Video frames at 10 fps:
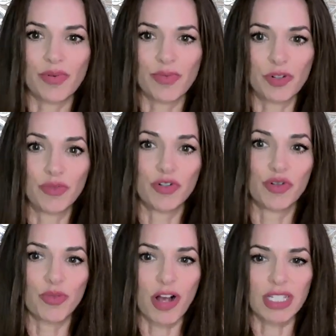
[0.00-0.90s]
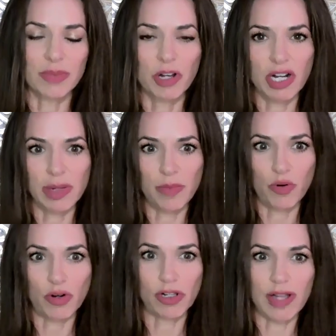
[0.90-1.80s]
new moon prosperity
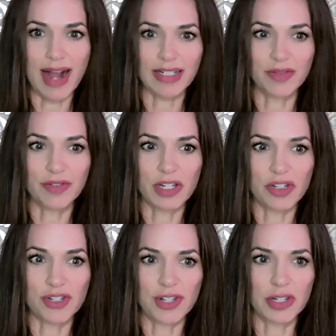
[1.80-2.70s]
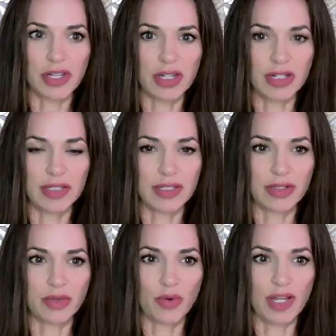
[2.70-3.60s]
portal activation, and it's
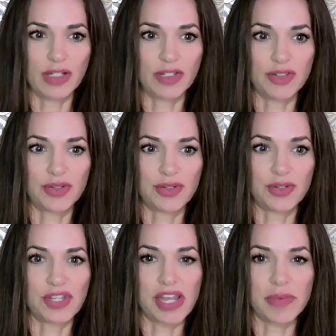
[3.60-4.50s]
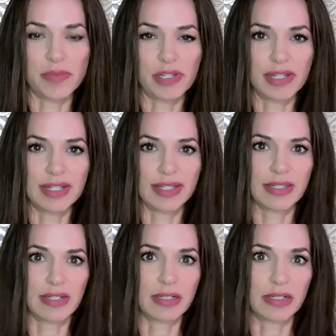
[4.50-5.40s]
going to take place.
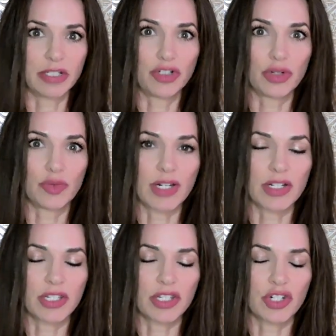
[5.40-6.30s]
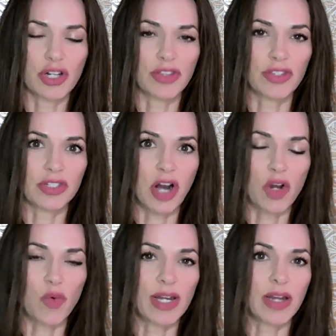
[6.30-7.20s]
You can register at
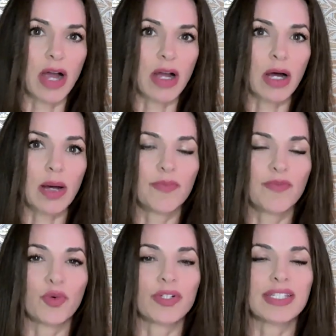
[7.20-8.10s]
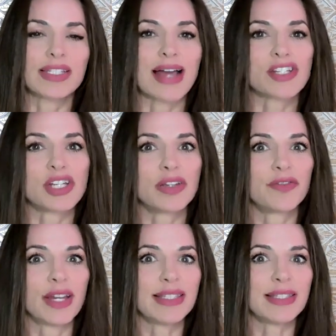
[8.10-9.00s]

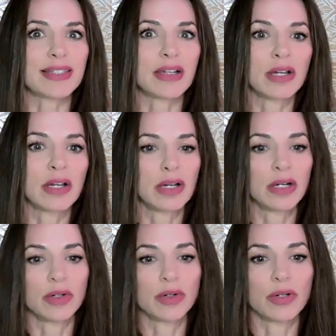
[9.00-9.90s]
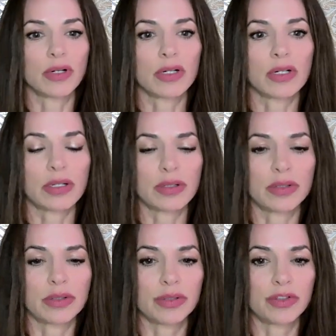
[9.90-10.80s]
thestarqueen.com/events, or
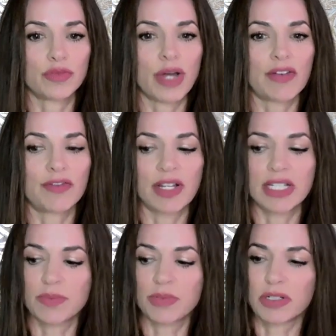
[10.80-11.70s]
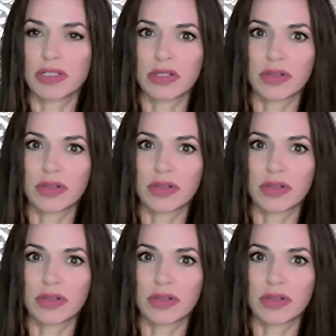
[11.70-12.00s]
go to my Facebook